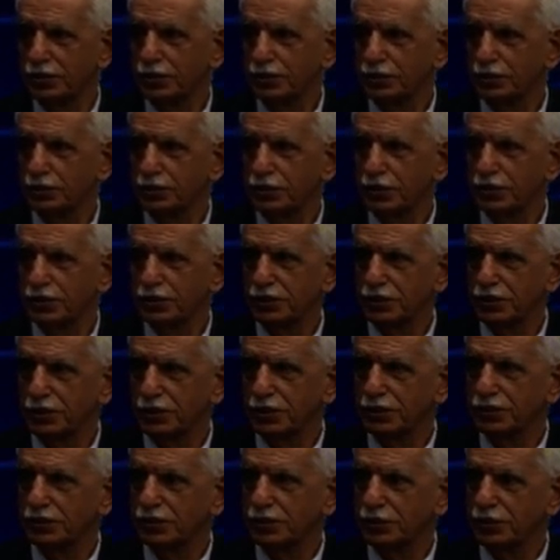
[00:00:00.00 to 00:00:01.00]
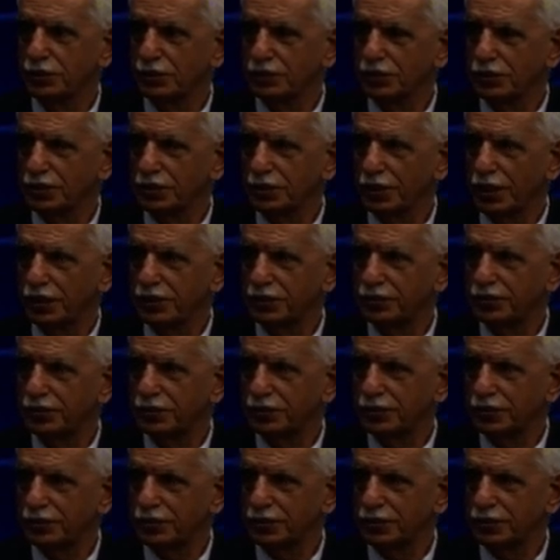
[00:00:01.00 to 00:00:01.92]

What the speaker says: you think they are on the right